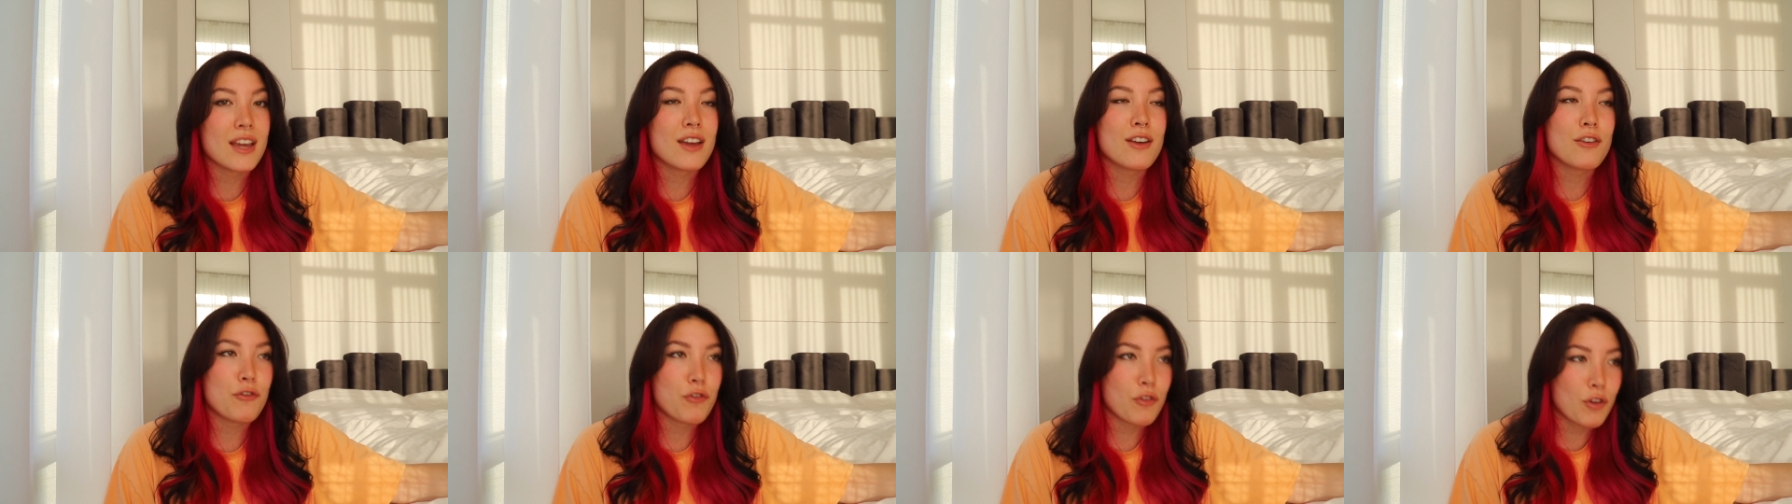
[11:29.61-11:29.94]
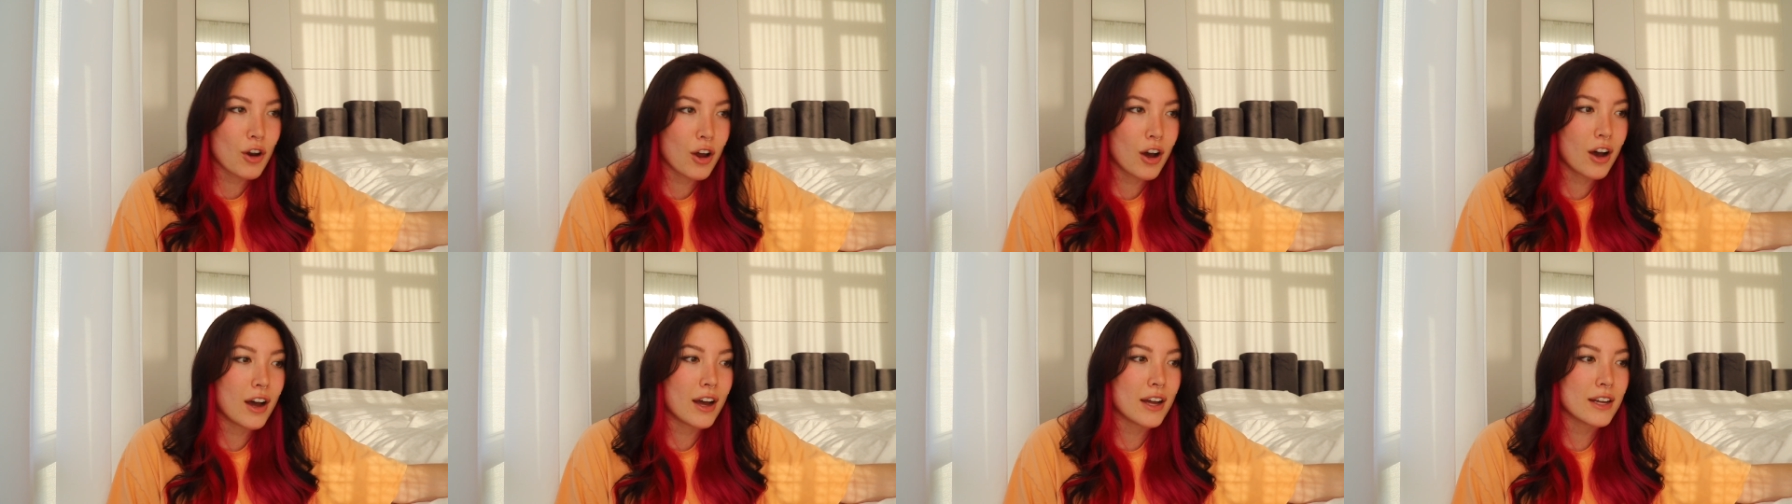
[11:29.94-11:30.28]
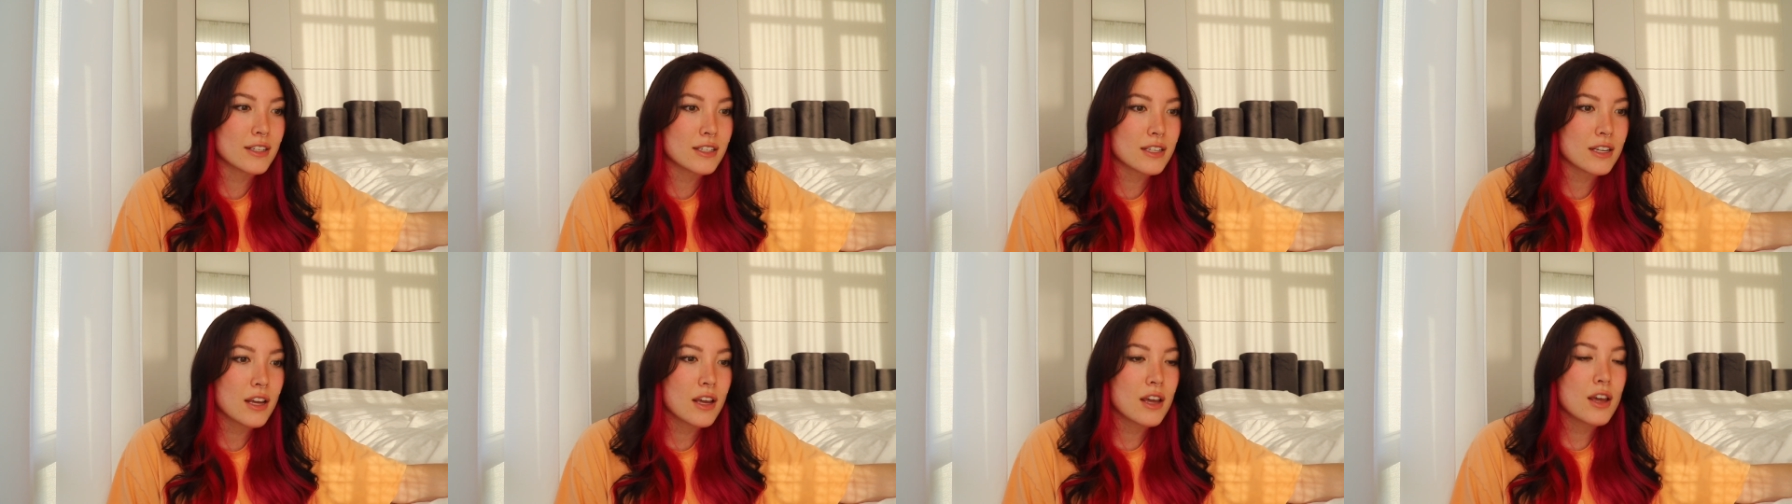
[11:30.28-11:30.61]
if
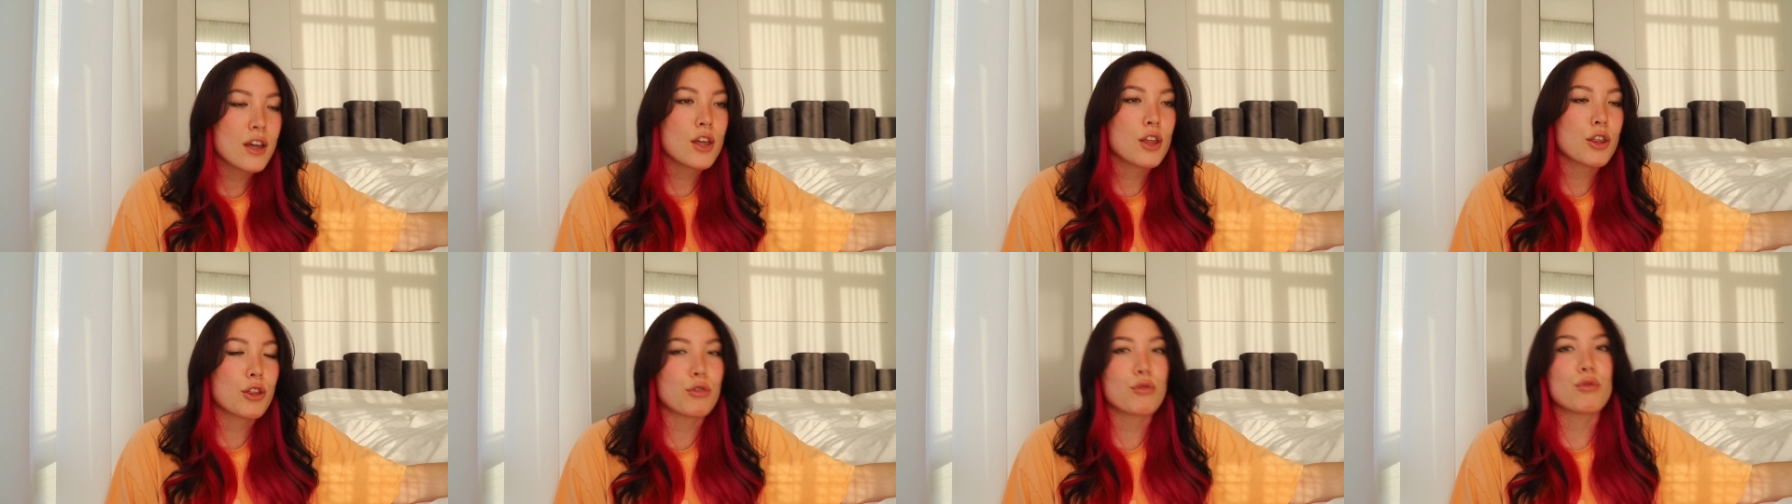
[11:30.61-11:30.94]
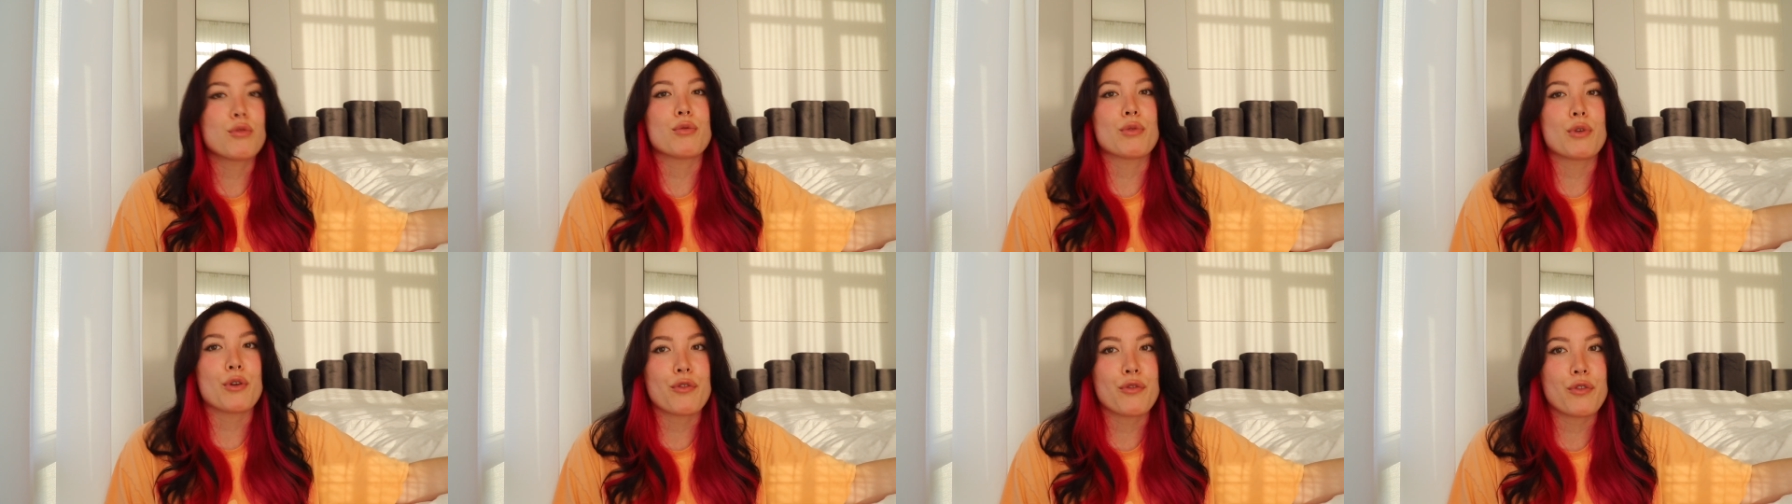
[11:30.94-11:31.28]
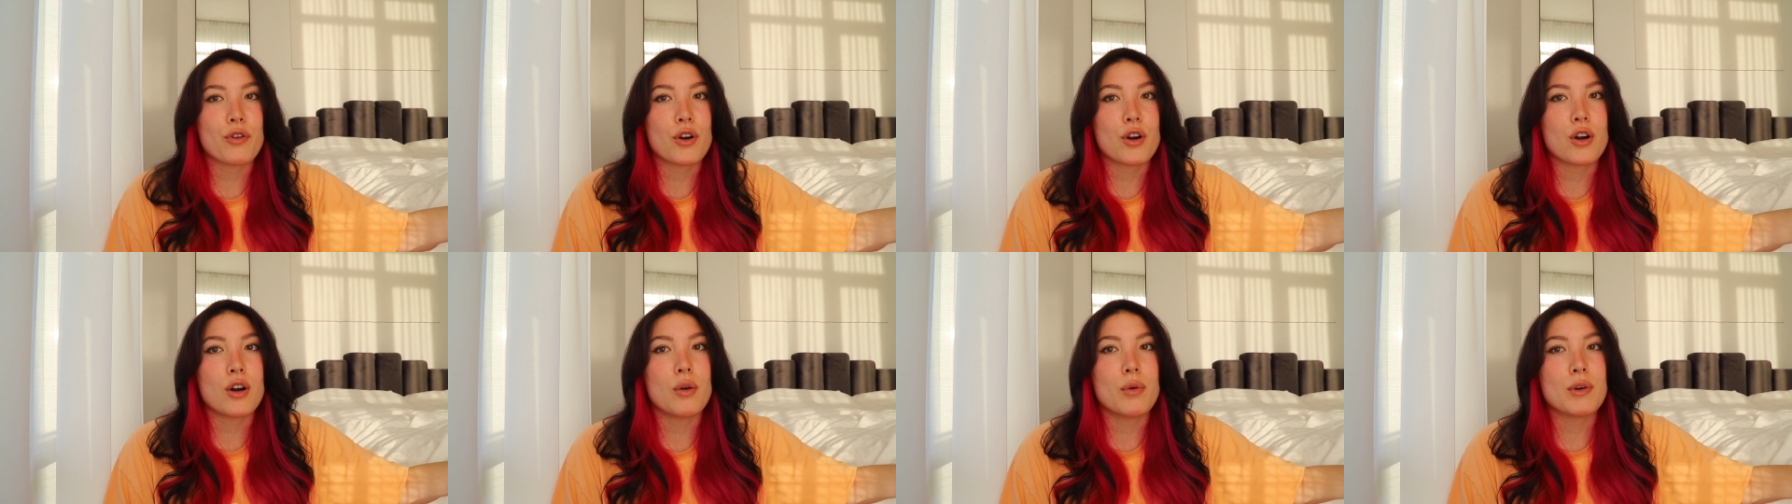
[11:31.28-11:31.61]
not through
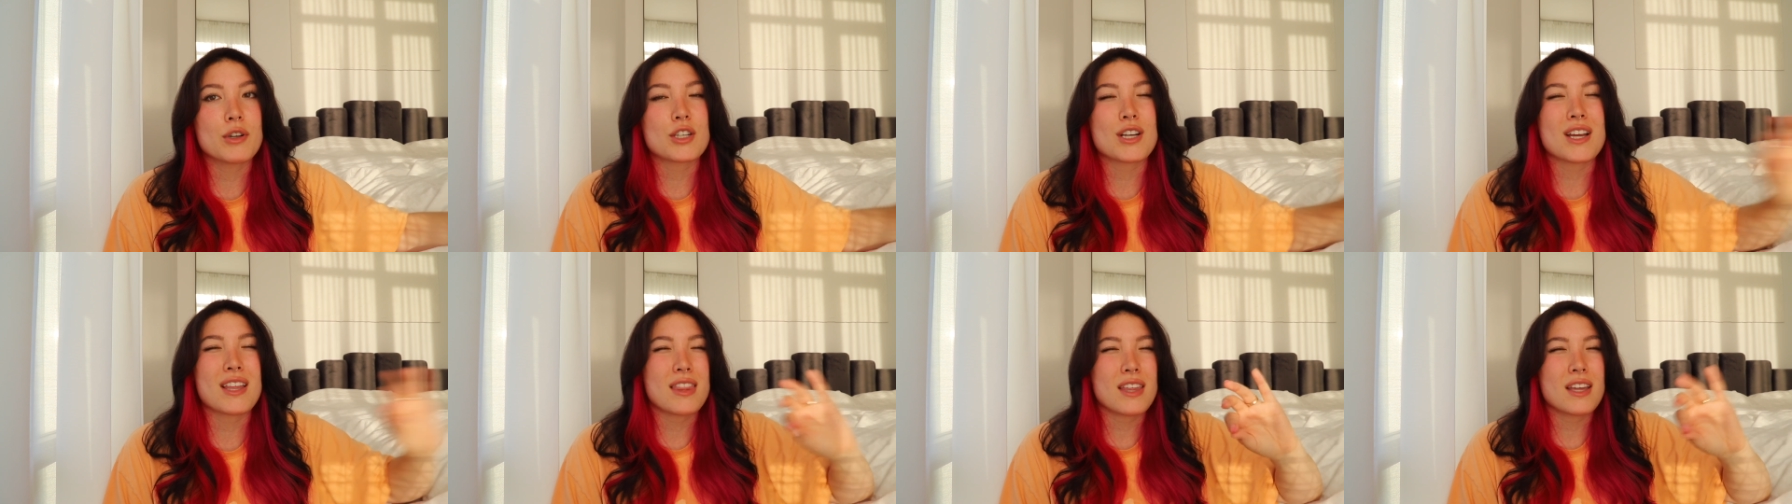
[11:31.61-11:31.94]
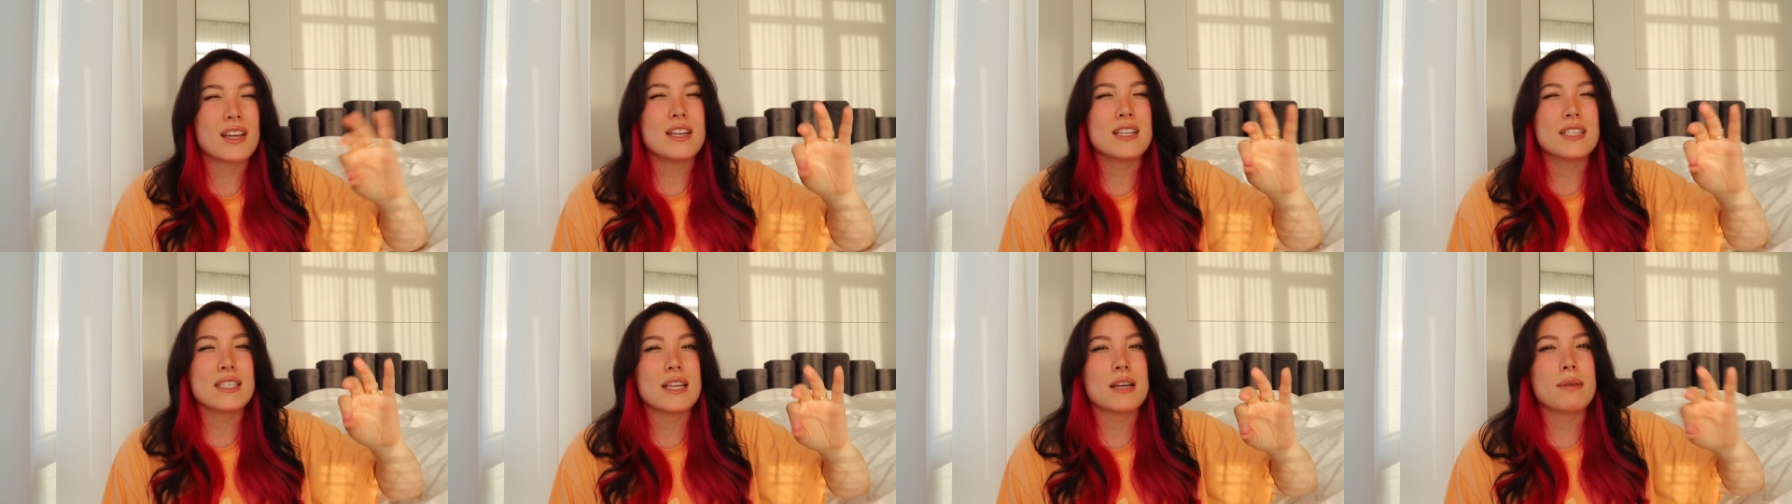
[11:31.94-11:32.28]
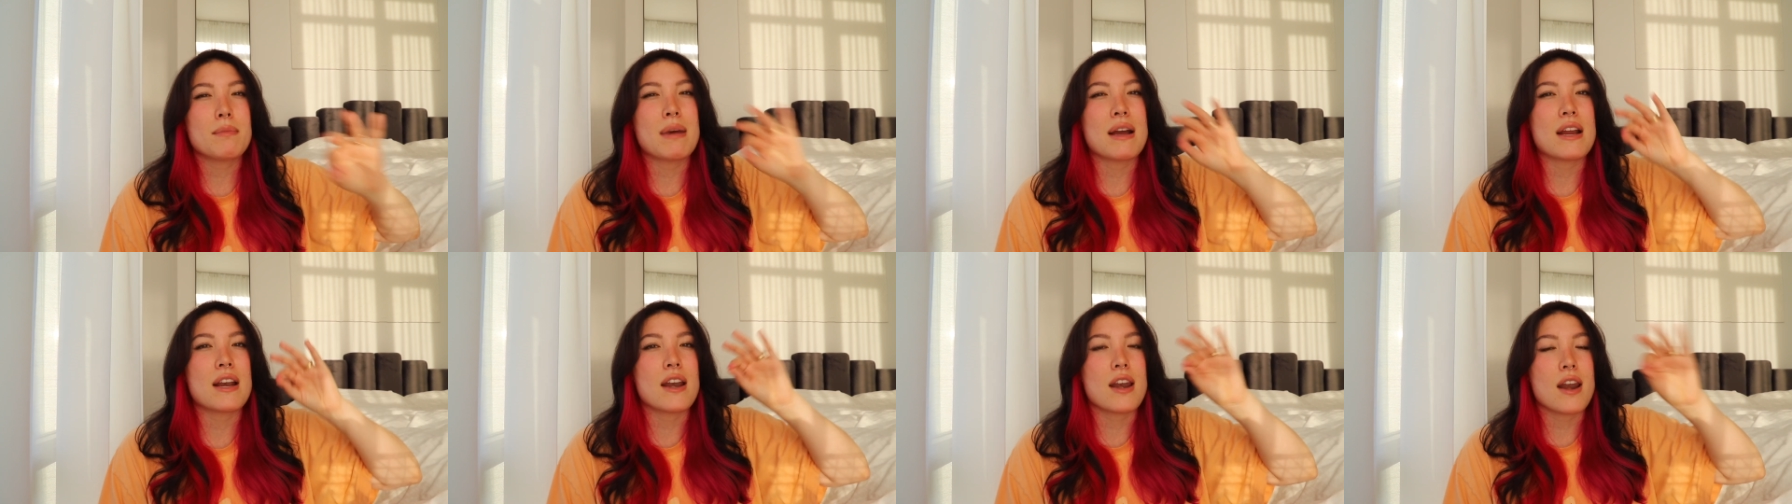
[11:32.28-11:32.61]
referral, which I think is like
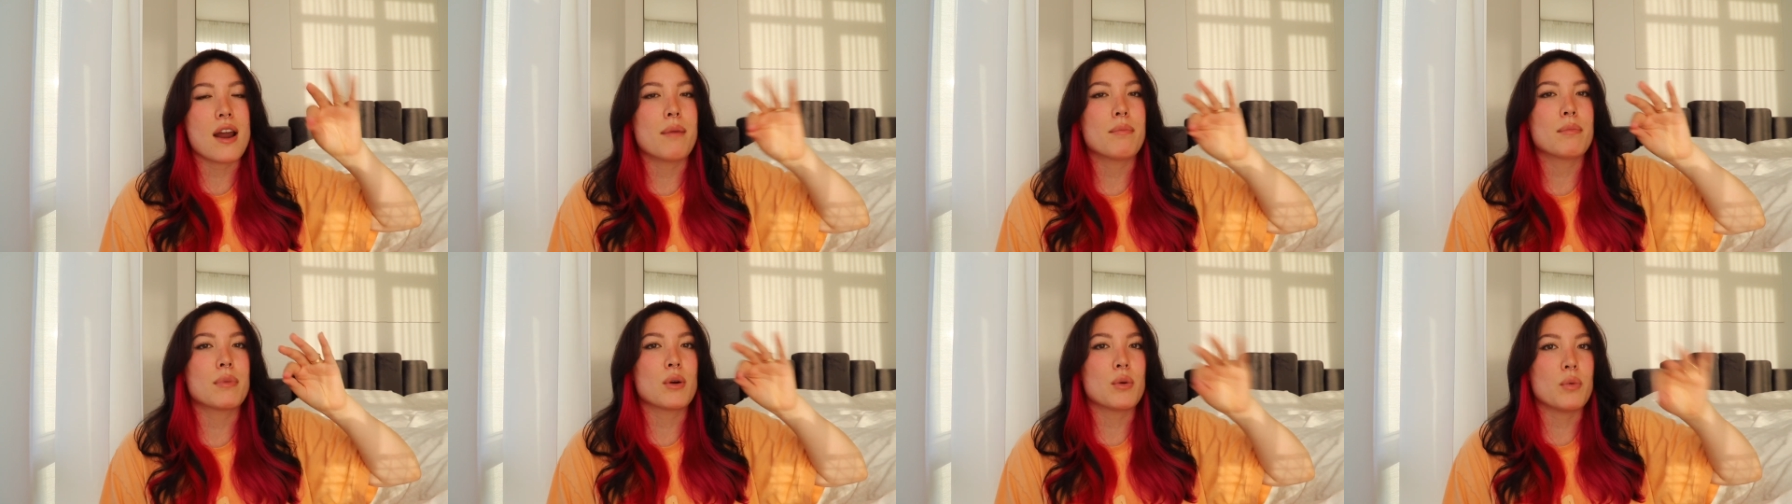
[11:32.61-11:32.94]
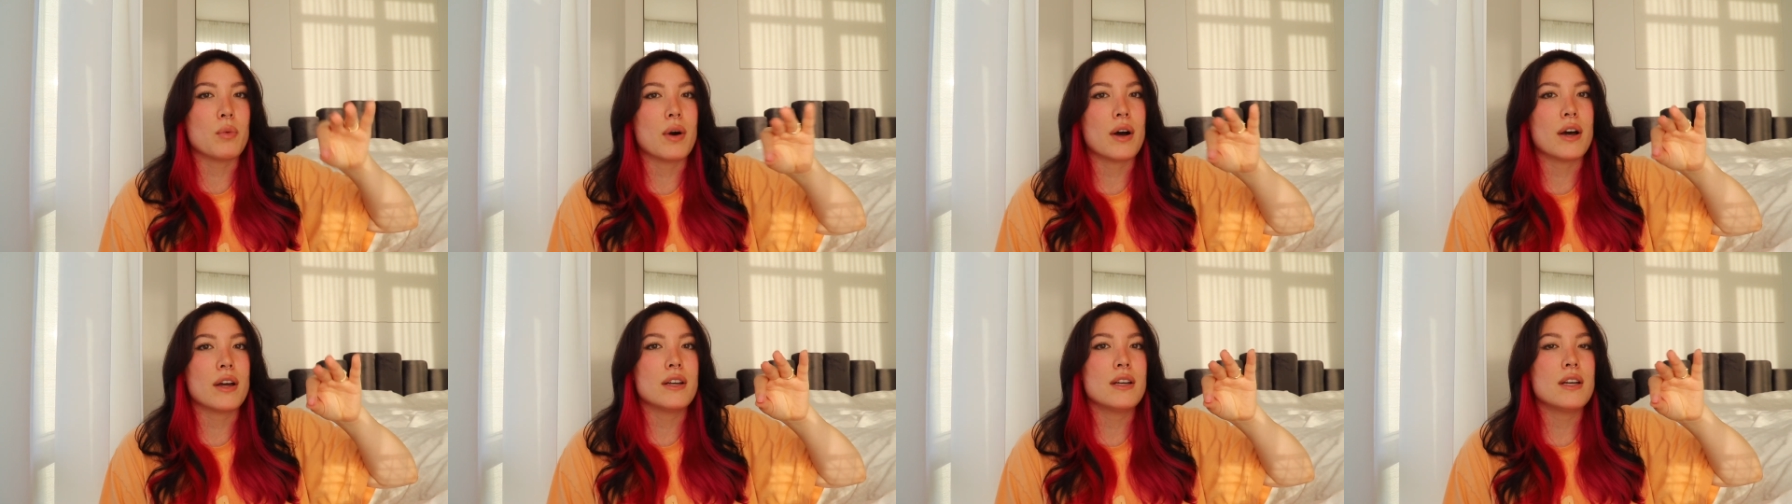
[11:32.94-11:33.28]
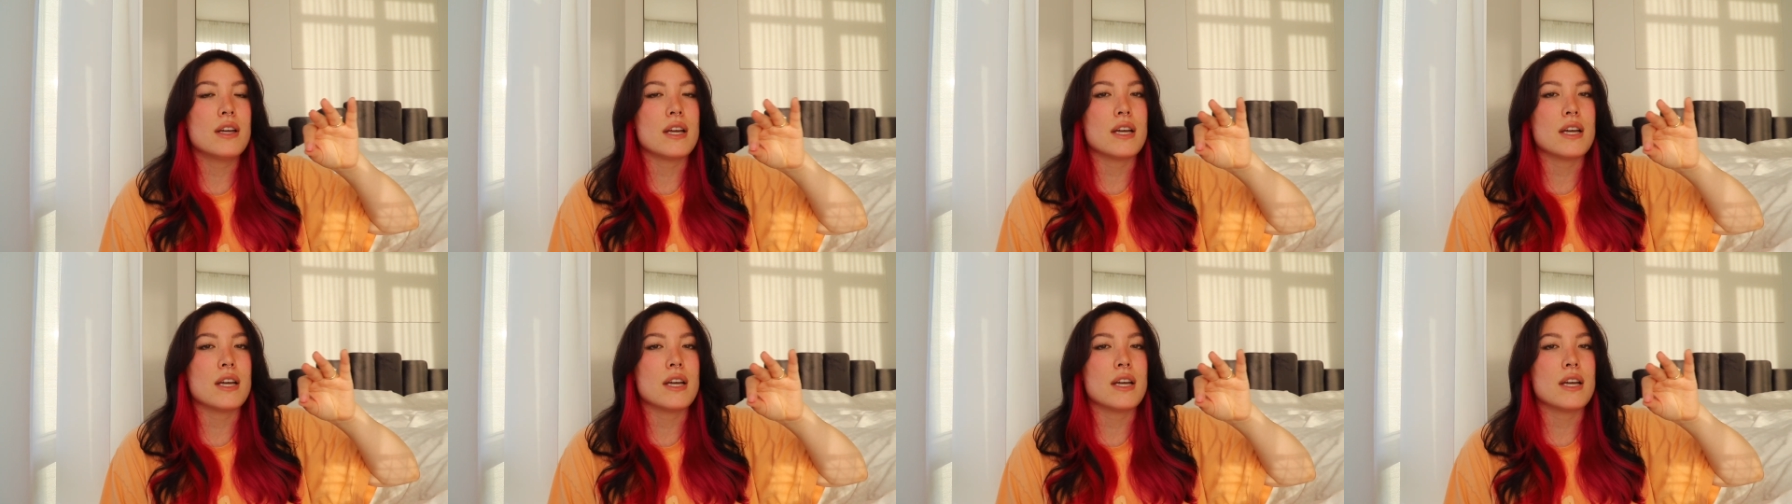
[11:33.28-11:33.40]
my number one,